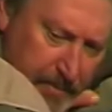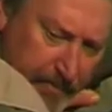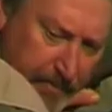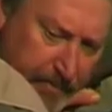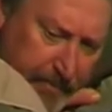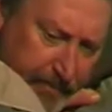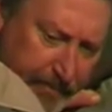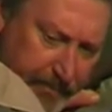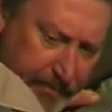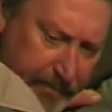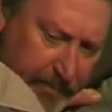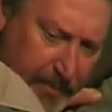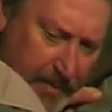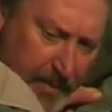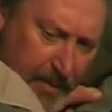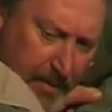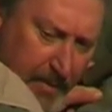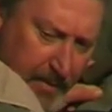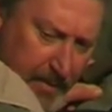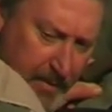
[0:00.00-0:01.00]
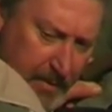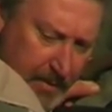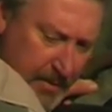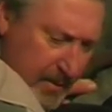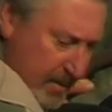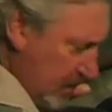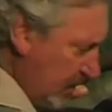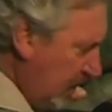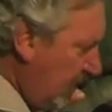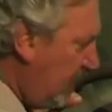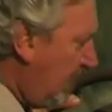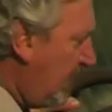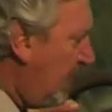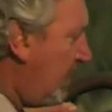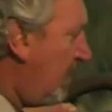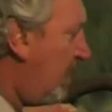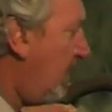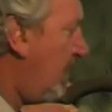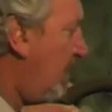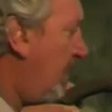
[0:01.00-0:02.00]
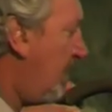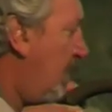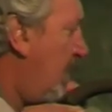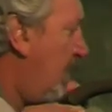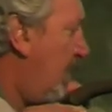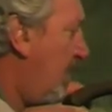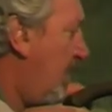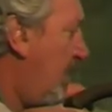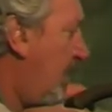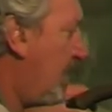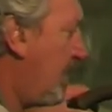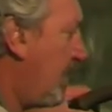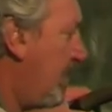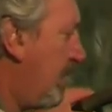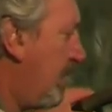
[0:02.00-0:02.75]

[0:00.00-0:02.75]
on a a 4x4 trip